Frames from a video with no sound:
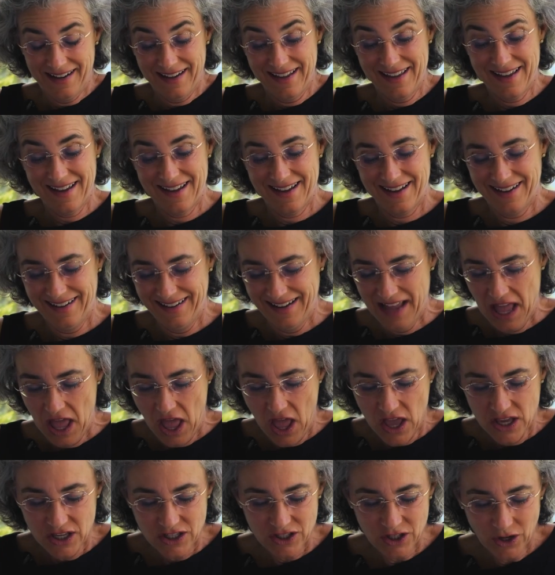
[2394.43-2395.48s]
Yeah.
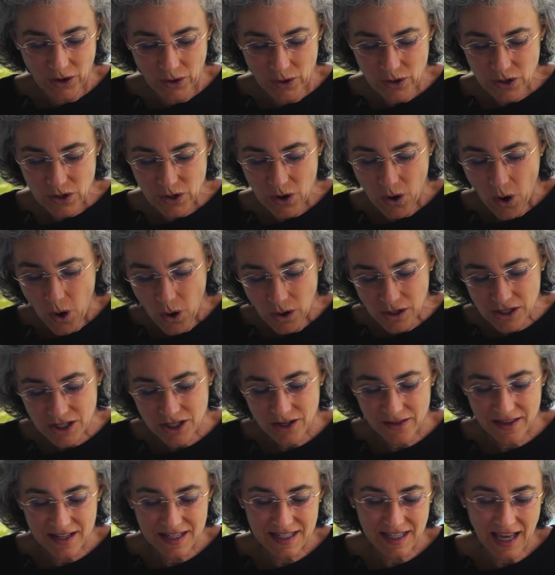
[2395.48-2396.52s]
So you also
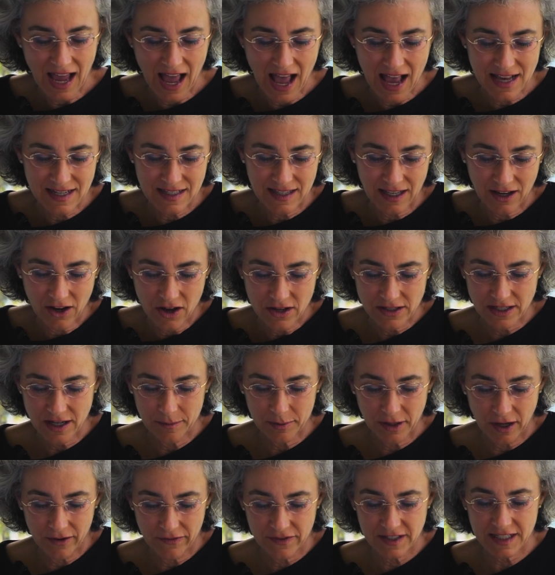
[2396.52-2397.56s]
discuss the concept
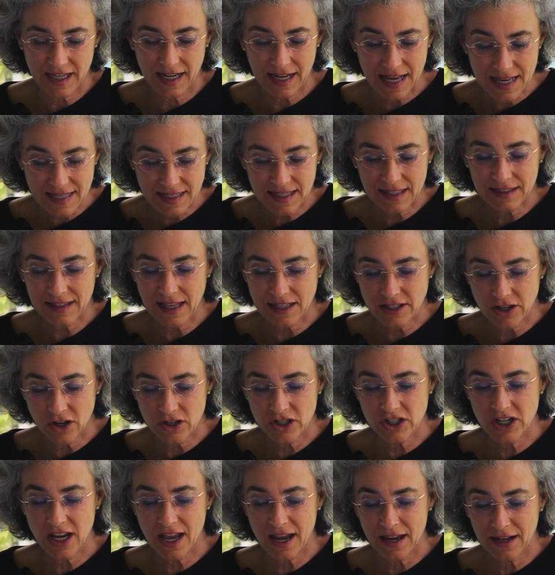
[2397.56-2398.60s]
of senescent
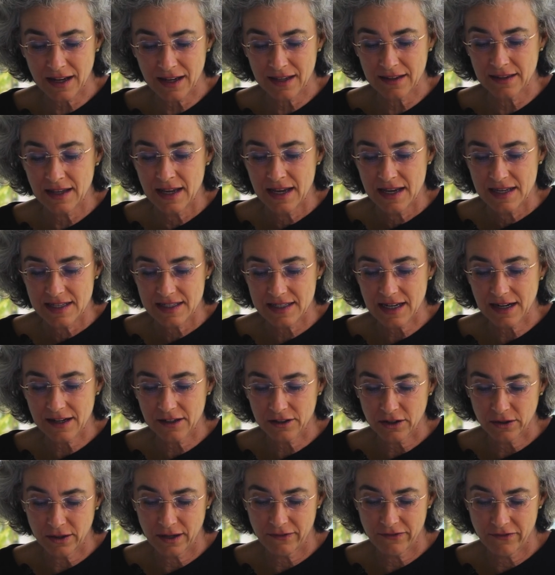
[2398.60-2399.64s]
associated
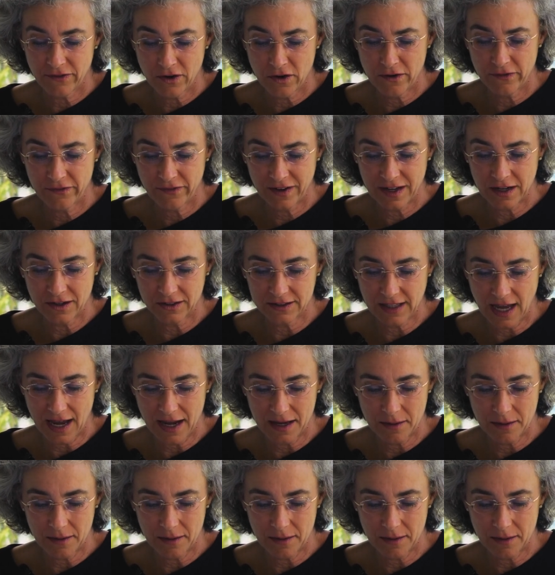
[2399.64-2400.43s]
secondary phenotype.